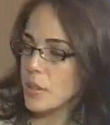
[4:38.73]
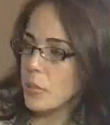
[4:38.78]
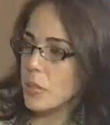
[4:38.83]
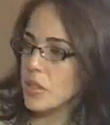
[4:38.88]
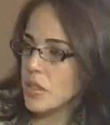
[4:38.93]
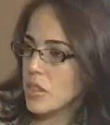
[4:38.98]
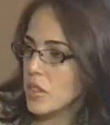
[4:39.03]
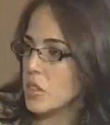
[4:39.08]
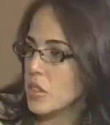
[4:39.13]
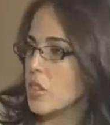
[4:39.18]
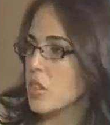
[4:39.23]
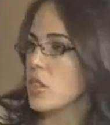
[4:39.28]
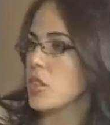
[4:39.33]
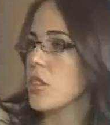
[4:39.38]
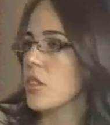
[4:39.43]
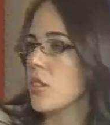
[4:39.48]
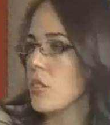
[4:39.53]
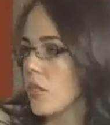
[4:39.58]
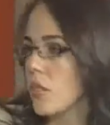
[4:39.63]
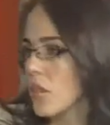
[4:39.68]
present
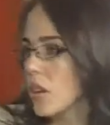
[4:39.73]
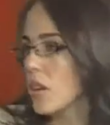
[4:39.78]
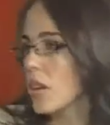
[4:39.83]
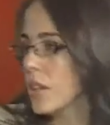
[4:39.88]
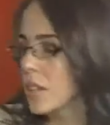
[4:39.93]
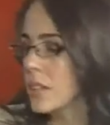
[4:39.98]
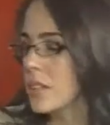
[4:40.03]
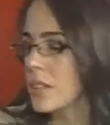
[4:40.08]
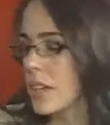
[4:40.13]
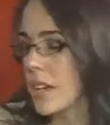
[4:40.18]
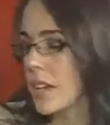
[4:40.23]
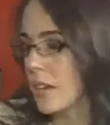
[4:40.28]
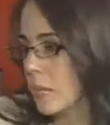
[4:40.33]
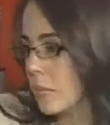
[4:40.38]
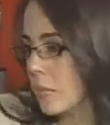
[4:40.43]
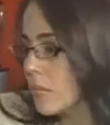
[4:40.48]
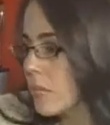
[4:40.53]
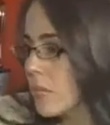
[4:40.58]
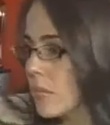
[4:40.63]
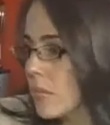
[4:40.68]
position
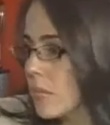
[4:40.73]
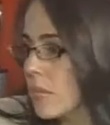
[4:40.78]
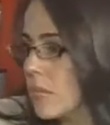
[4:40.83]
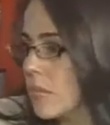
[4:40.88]
in time.